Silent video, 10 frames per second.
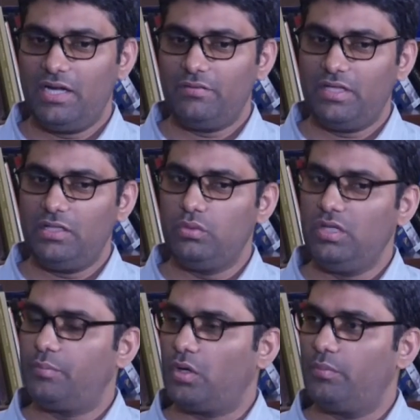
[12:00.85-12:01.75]
had a very
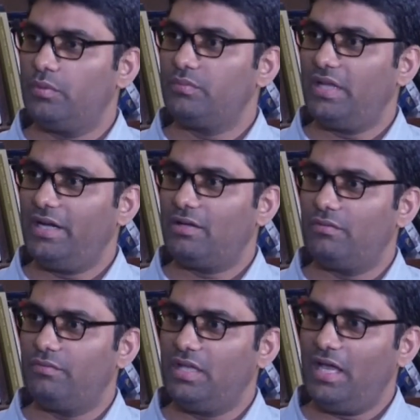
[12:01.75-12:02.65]
unique problem that
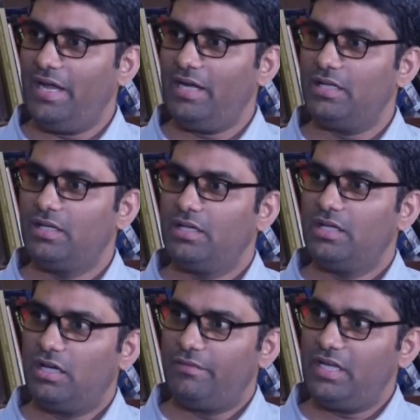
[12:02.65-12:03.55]
we had
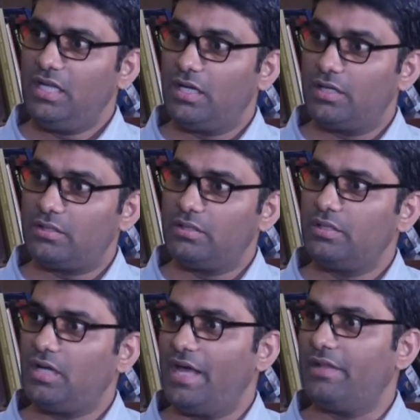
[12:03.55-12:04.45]
a very
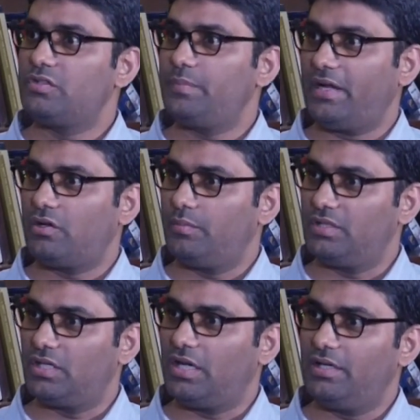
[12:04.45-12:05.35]
cluttered RF spectrum
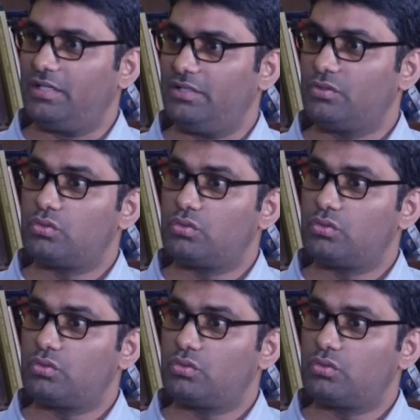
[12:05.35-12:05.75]
in the country.